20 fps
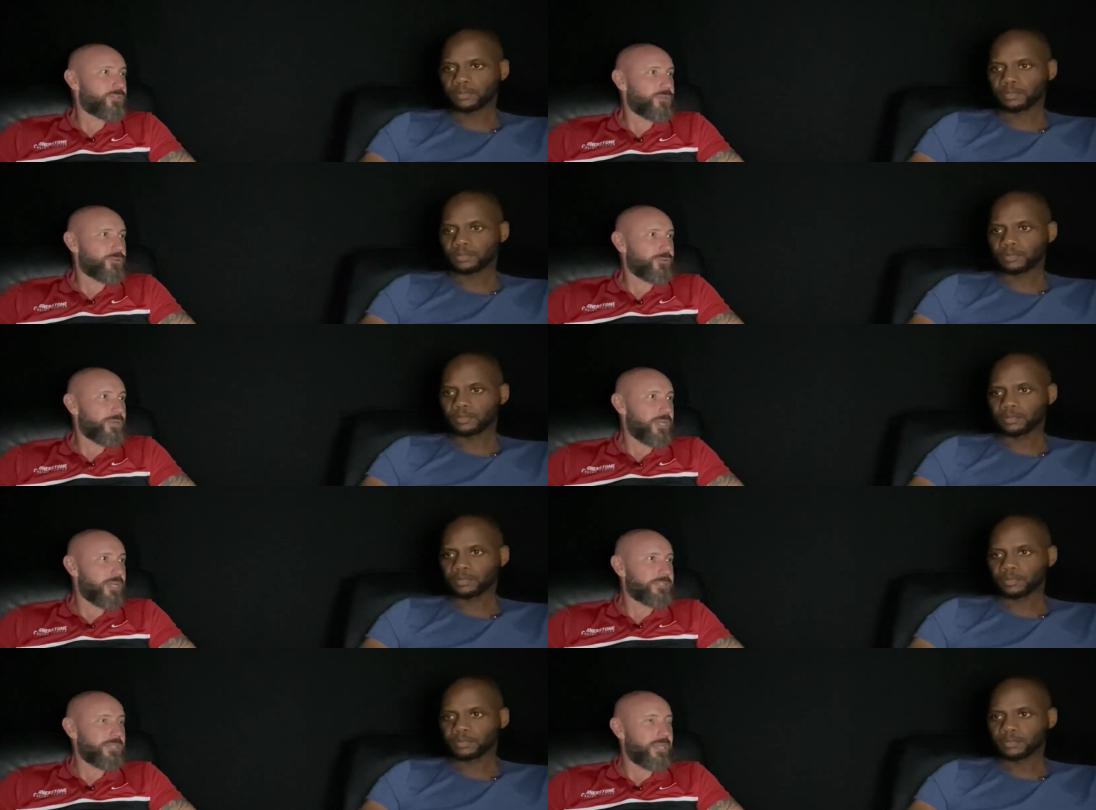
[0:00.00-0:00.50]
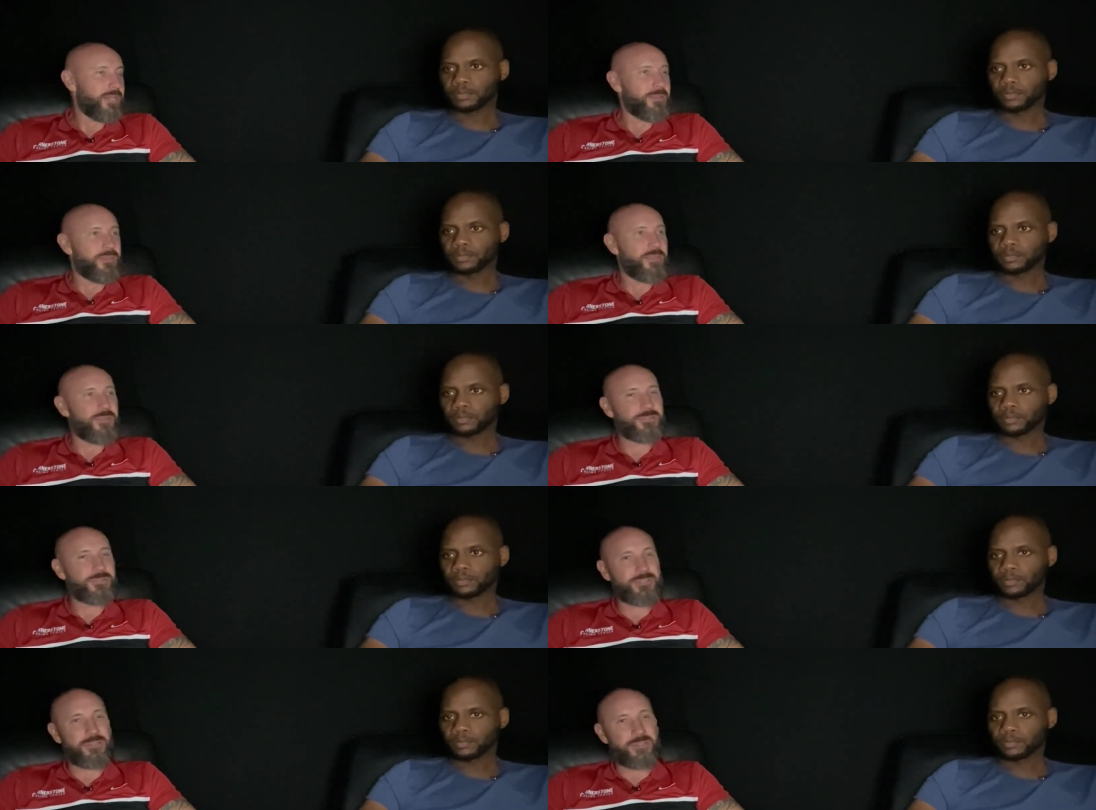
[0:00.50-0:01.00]
Speaker 1: correct and
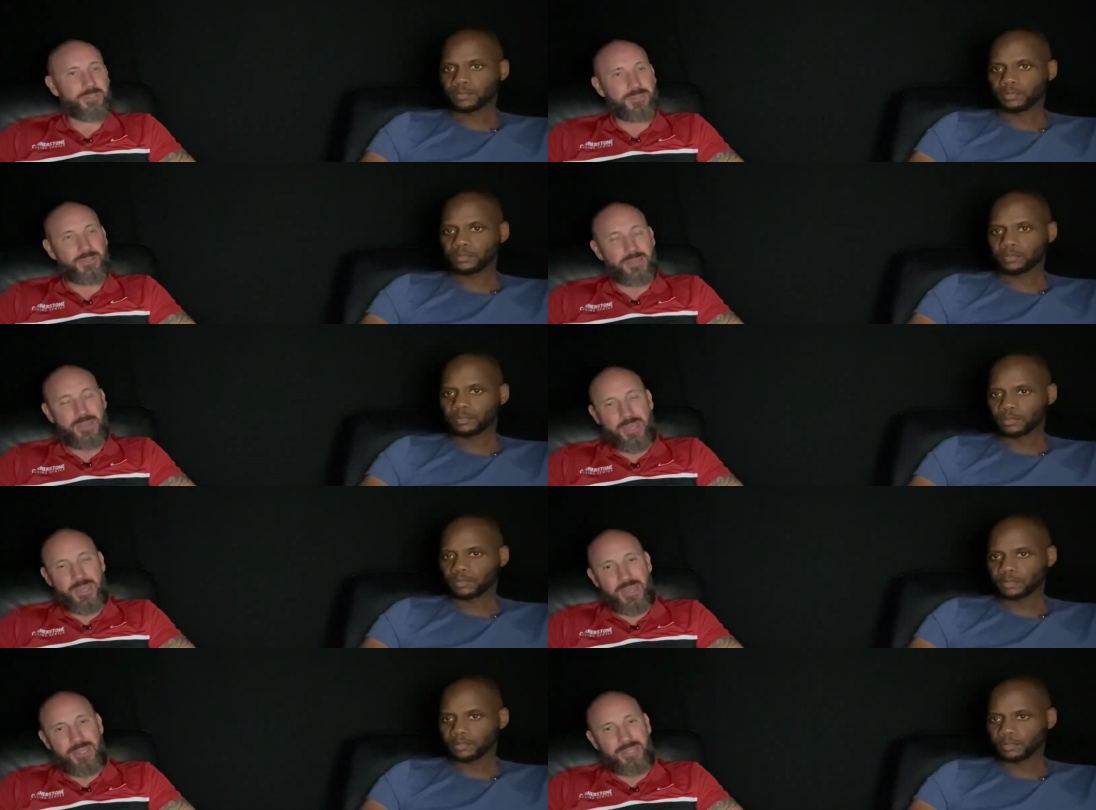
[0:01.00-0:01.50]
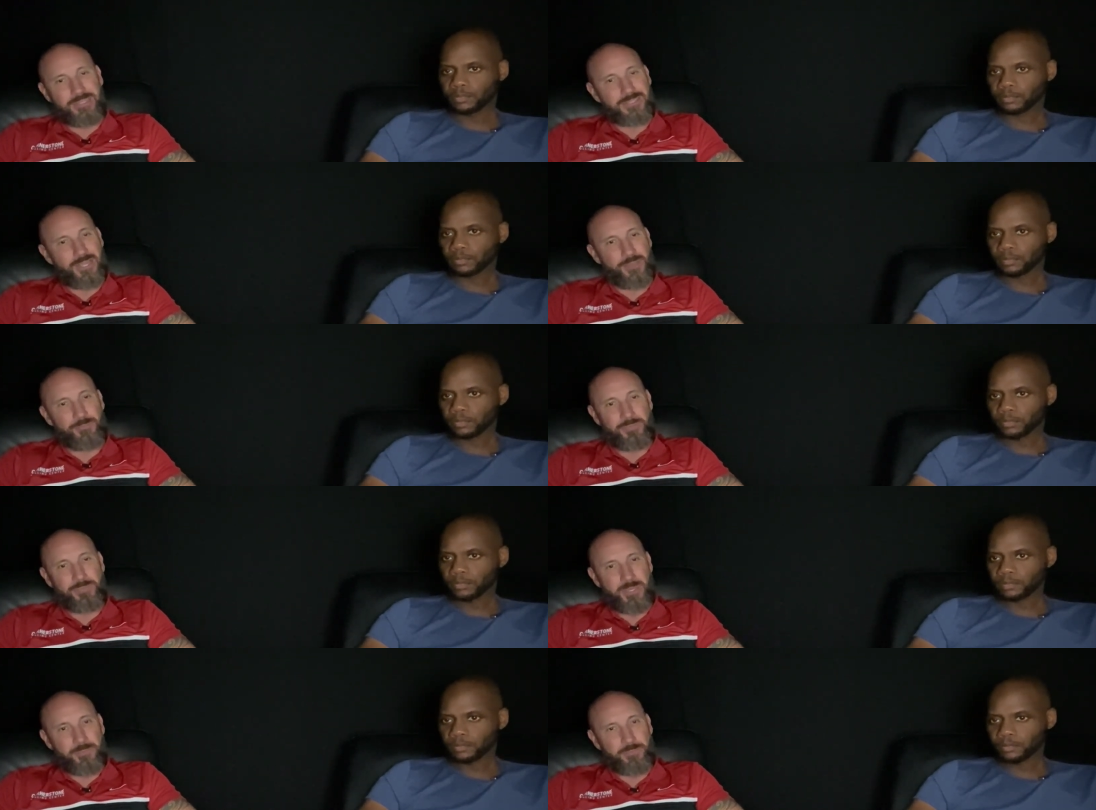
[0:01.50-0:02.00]
there's a anytime
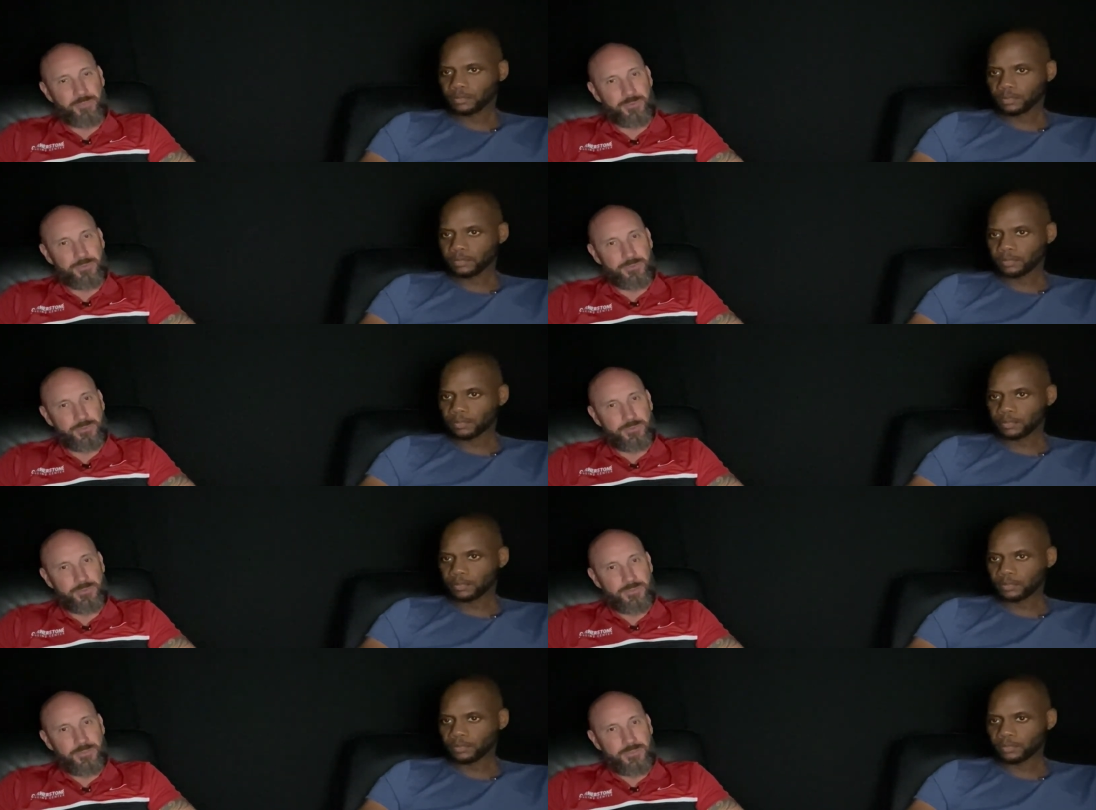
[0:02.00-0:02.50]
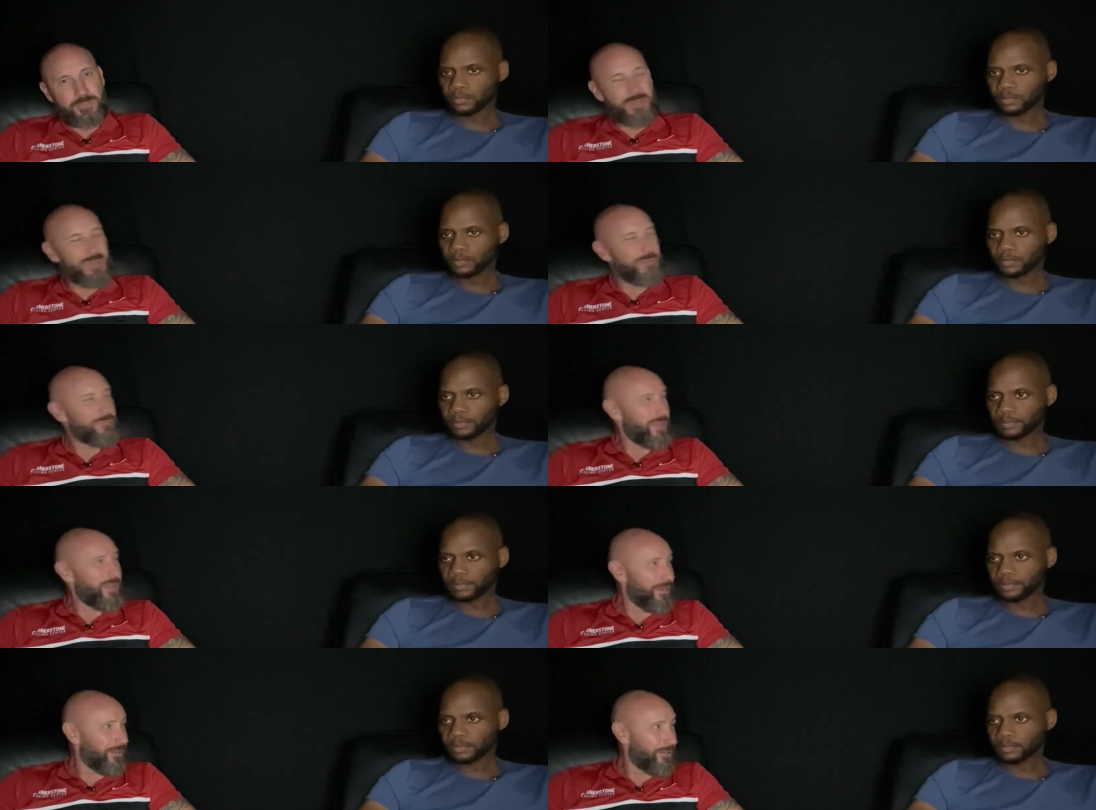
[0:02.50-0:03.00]
people
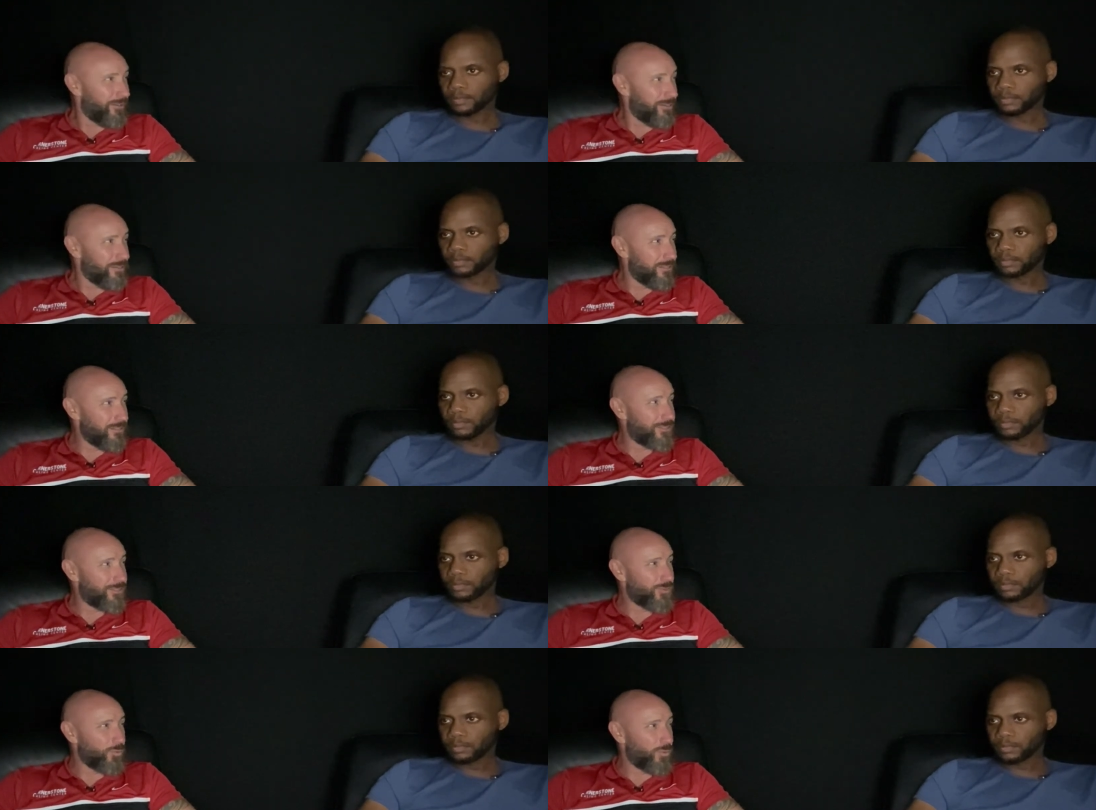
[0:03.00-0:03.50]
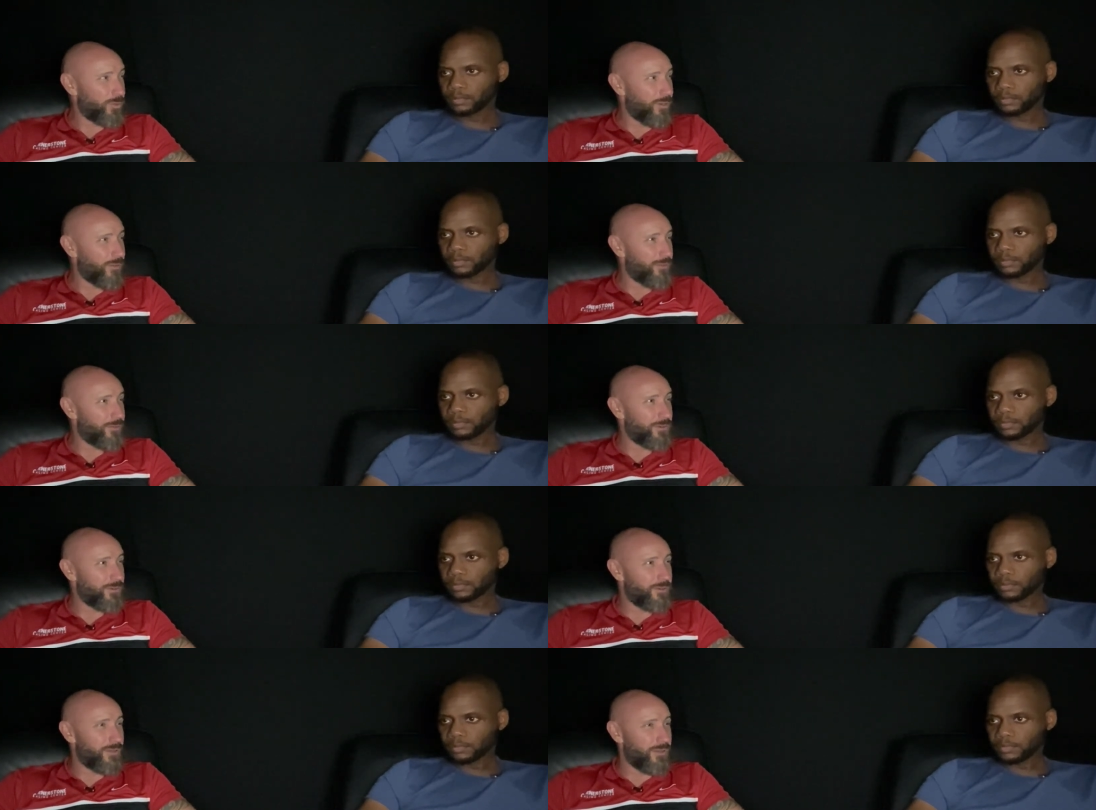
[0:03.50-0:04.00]
parents or
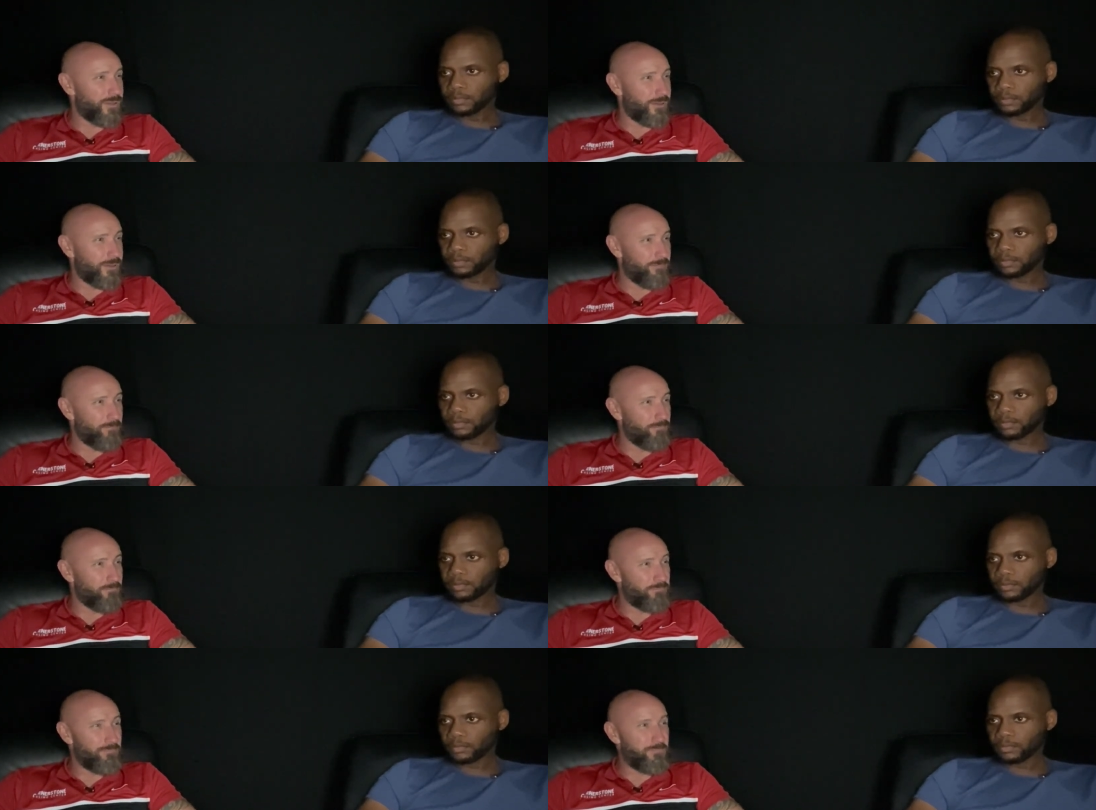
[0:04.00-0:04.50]
other um,